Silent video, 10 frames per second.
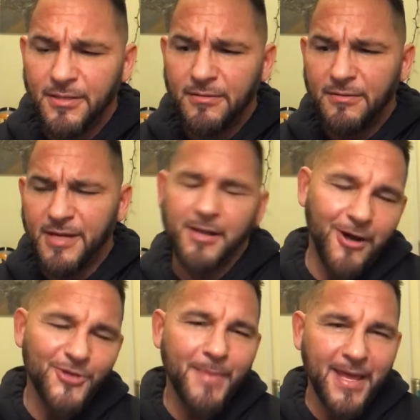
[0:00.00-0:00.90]
and I
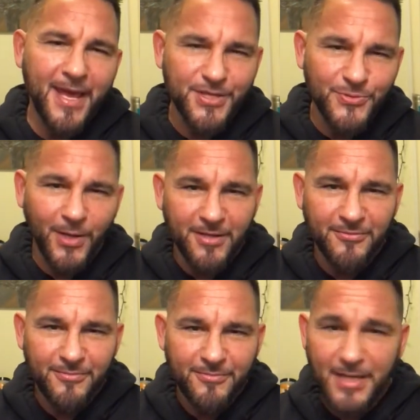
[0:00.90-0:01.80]
called my ex-wife.
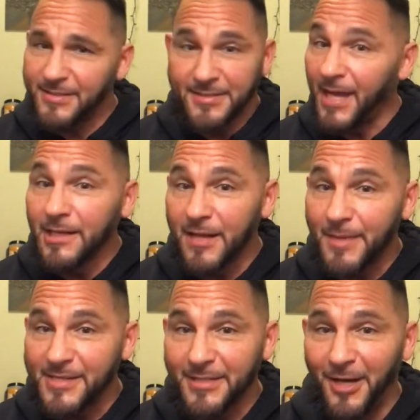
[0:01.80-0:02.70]
Not to tell on
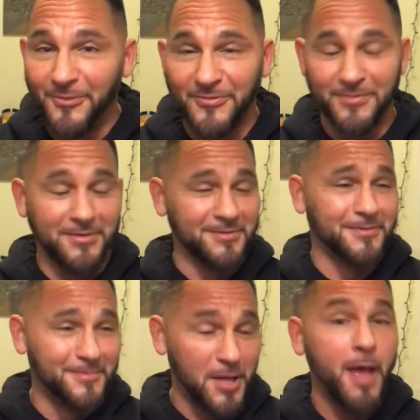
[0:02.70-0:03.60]
myself.
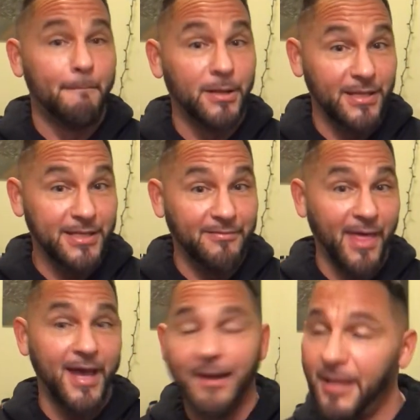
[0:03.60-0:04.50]
Believe
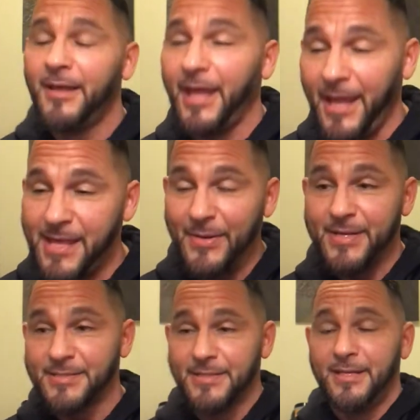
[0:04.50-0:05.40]
that.
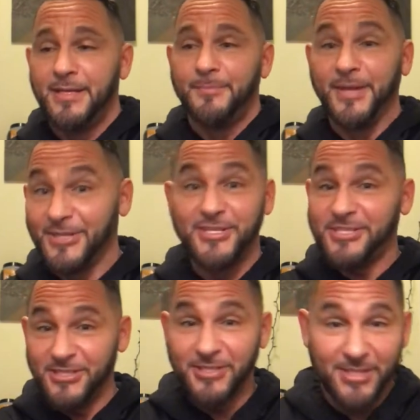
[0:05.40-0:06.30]
Anyways, because this
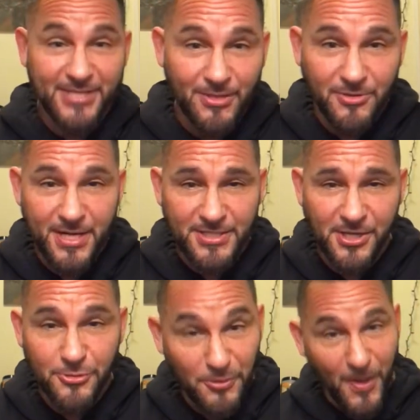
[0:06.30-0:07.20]
is going to sound crazy to you.
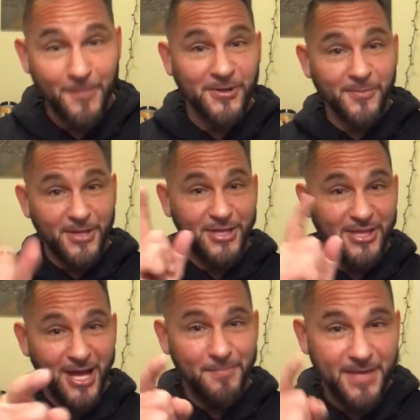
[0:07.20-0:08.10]
You're probably going to be like,
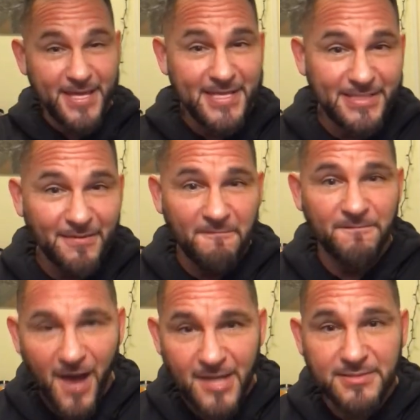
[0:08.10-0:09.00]
yup, he's
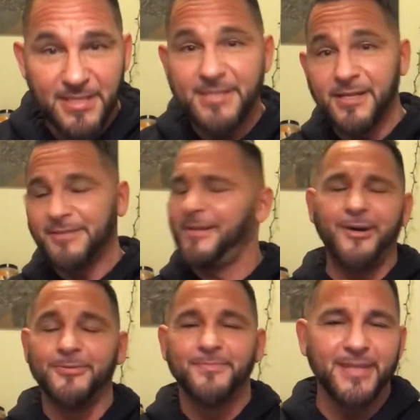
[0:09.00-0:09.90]
fucked. He's going to...
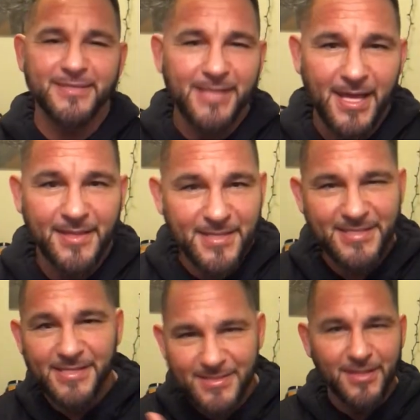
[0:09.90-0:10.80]
No, that's not. This
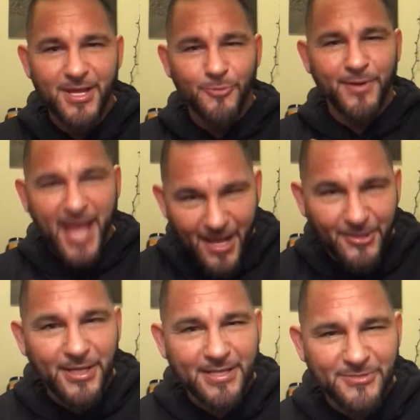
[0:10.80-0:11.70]
is...
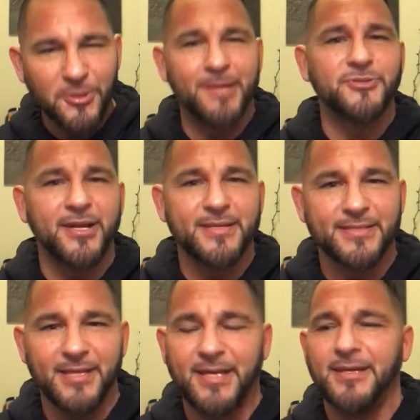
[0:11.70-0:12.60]
Reality is what I'm trying to
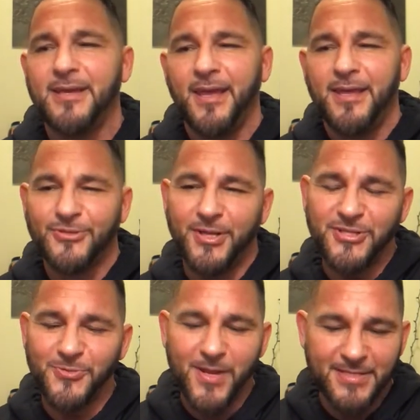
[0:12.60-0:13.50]
say. So I
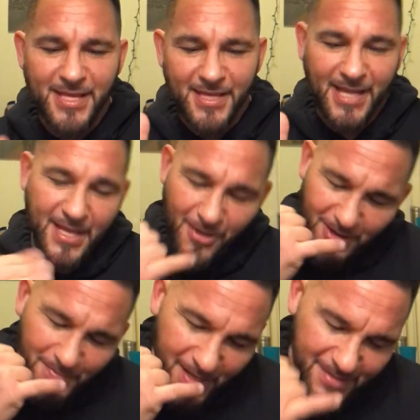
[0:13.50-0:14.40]
just want to say, like, I called
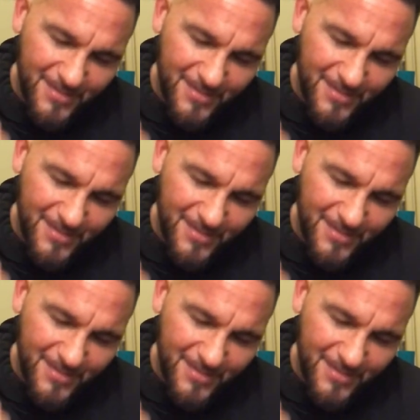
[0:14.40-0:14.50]
my